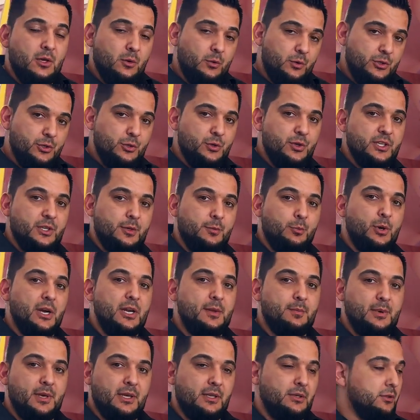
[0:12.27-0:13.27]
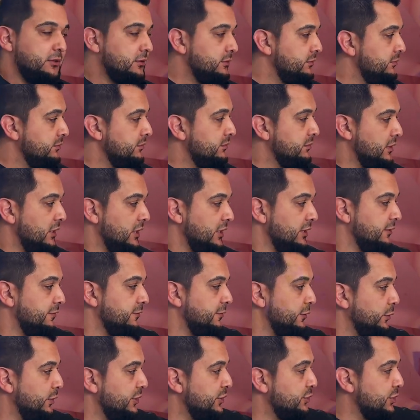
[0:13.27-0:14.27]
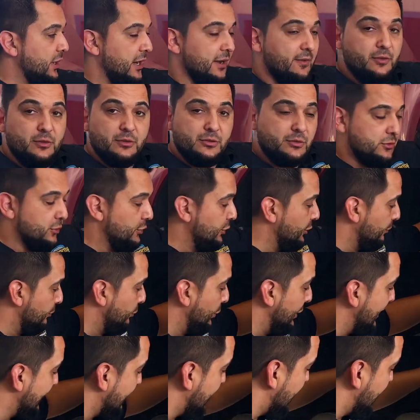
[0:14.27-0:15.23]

when you hit the brake pedal, all the fluid travels through your brake